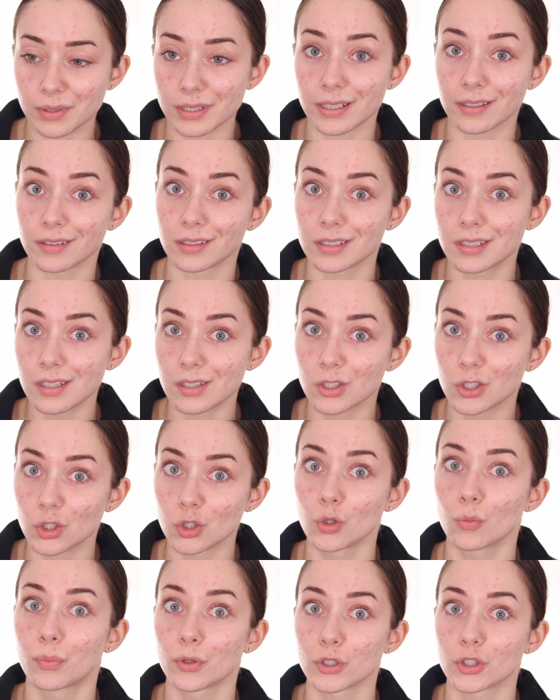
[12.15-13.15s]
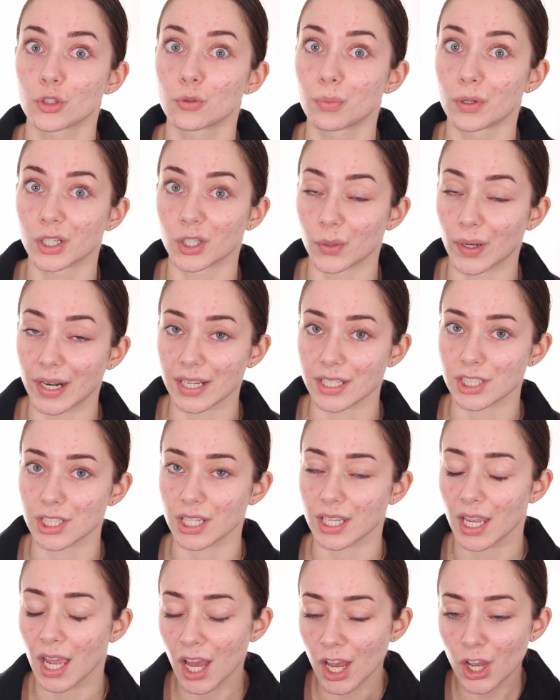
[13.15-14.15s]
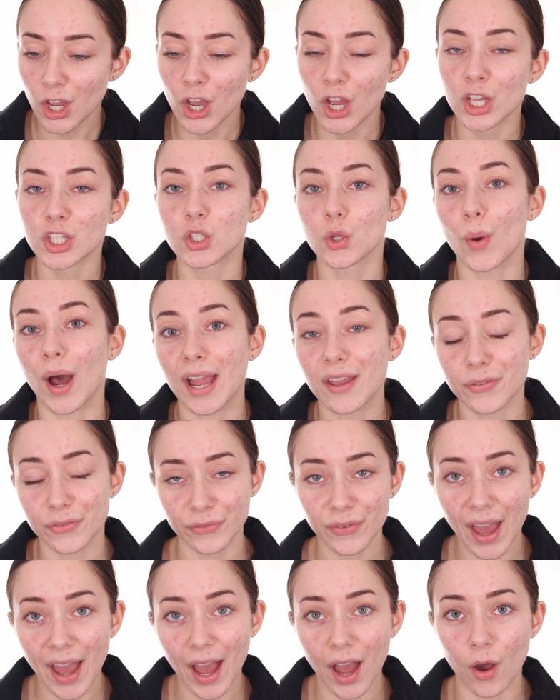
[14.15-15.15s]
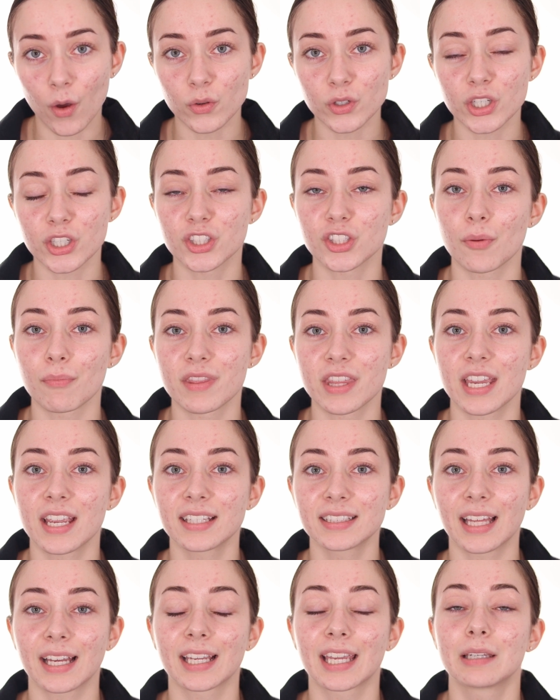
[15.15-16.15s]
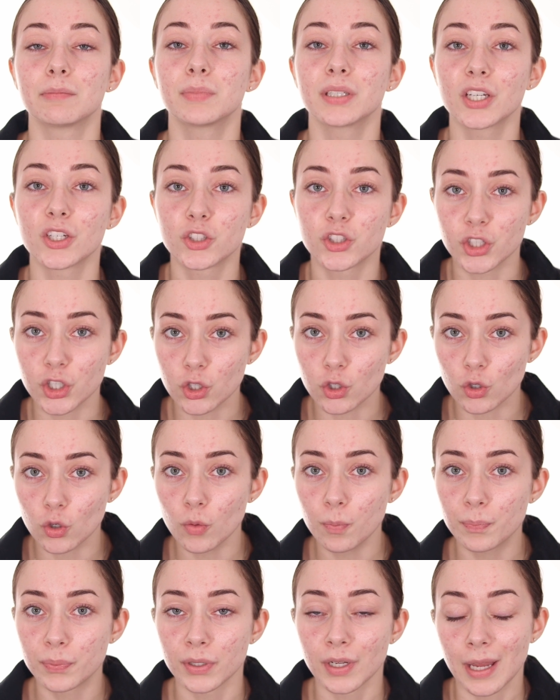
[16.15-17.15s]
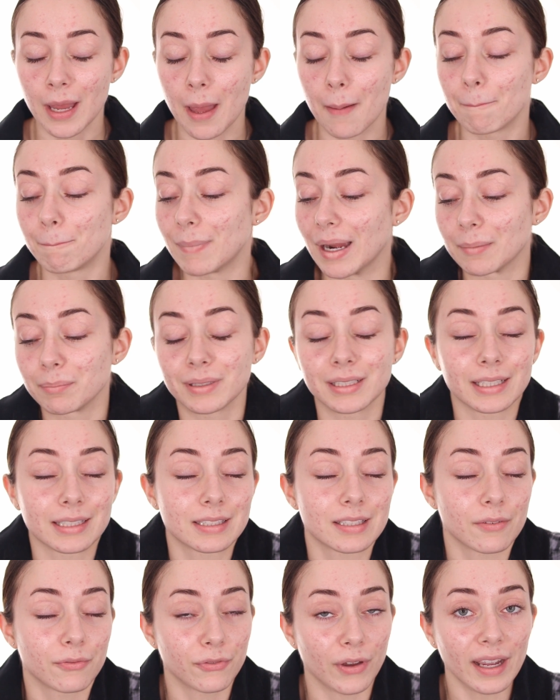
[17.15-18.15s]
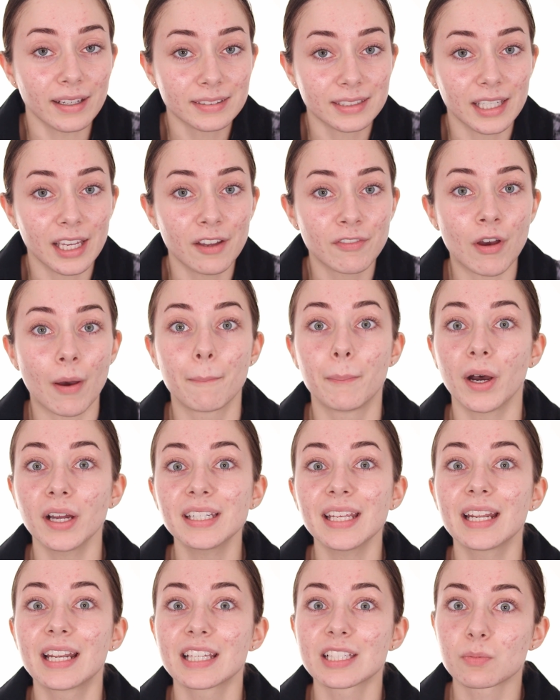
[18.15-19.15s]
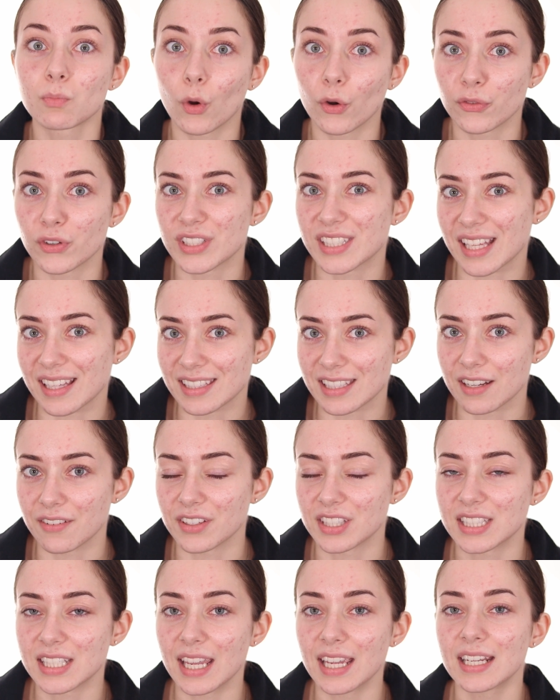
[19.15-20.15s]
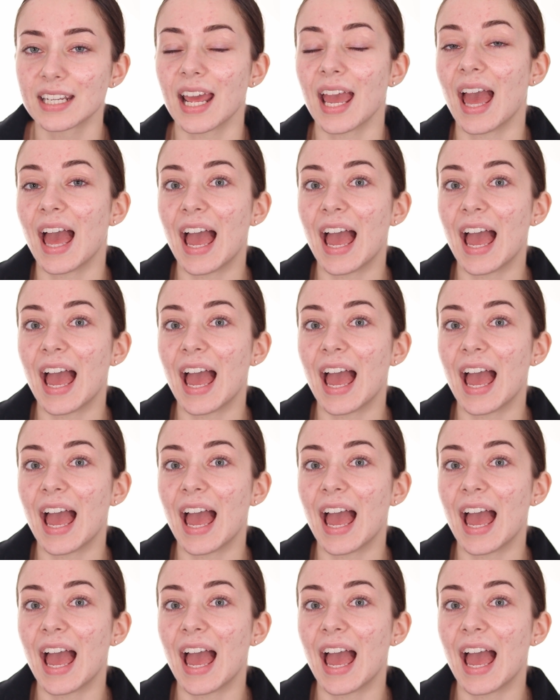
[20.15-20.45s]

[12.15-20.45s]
I was like, this is super, super crazy. So I found something that can be a dupe, might be less effective, but it is more for sensitive skin,